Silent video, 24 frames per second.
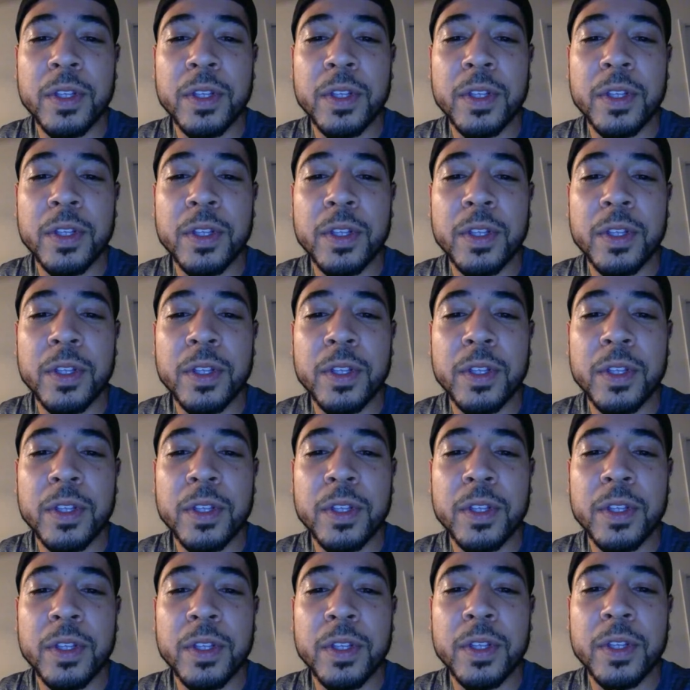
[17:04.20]
of other people
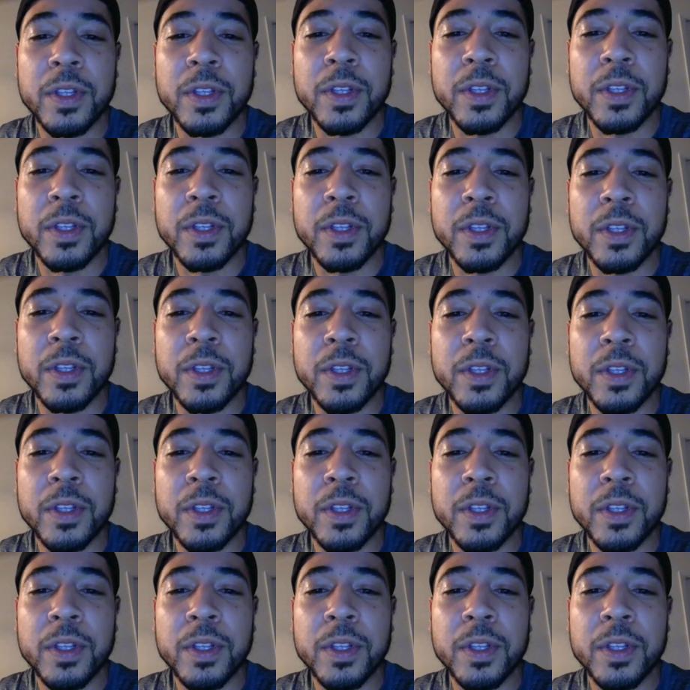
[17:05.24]
as well, to kind of
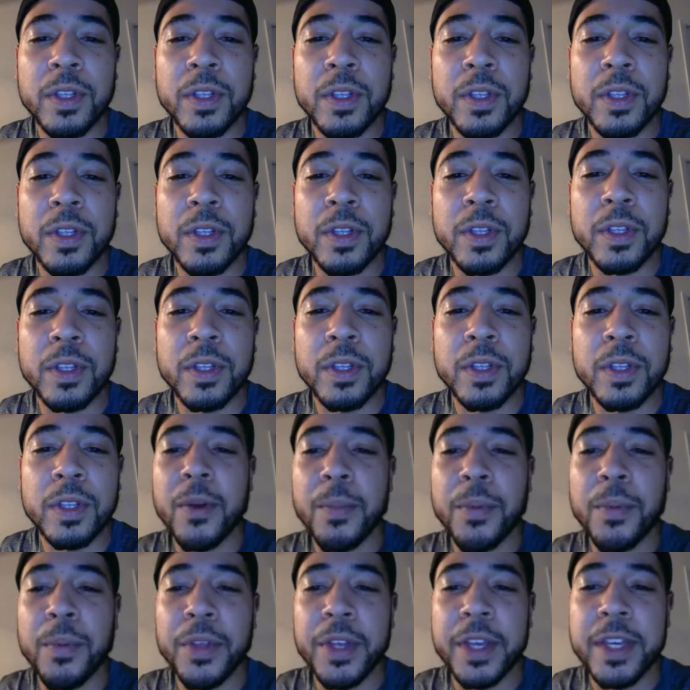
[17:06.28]
show him and them
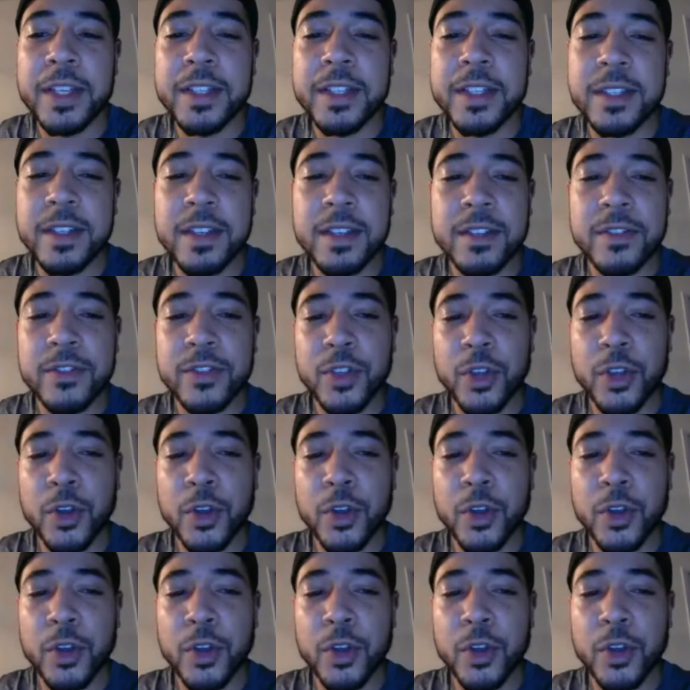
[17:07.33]
their places.